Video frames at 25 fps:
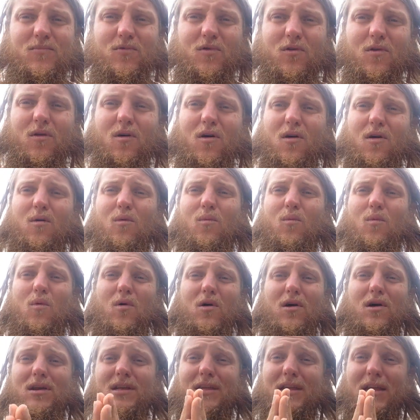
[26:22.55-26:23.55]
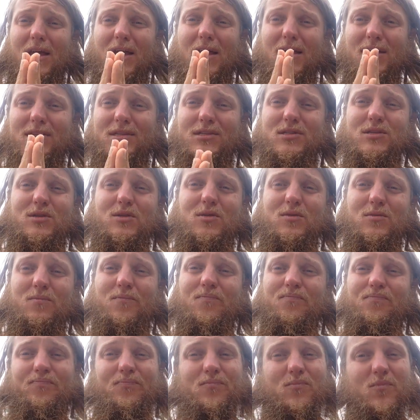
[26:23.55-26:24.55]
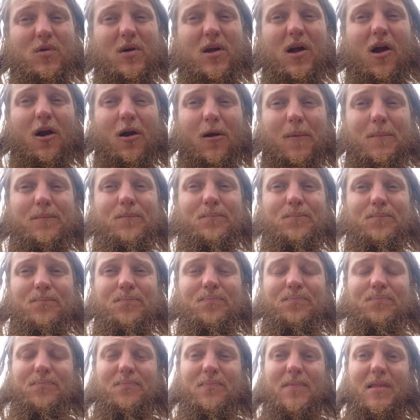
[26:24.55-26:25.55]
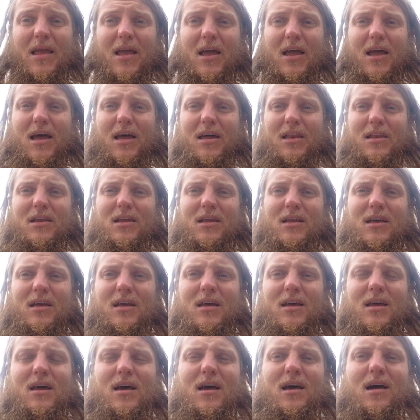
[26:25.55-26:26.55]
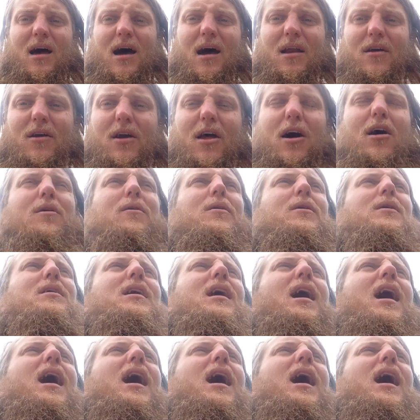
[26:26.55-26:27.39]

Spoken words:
We're all one, guys. We are. And I don't know.